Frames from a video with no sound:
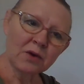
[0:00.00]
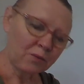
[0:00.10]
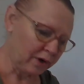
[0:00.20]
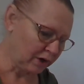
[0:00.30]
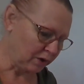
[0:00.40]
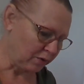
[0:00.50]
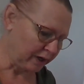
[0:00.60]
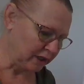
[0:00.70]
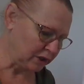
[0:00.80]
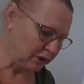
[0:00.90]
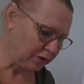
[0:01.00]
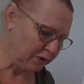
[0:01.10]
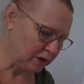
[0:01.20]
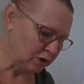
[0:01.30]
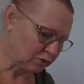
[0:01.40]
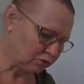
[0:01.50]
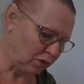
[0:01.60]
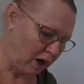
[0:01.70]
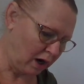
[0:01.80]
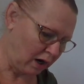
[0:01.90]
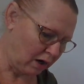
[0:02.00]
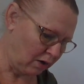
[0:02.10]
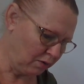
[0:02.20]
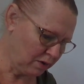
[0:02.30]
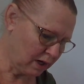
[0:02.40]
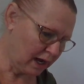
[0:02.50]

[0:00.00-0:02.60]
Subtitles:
We're going to draw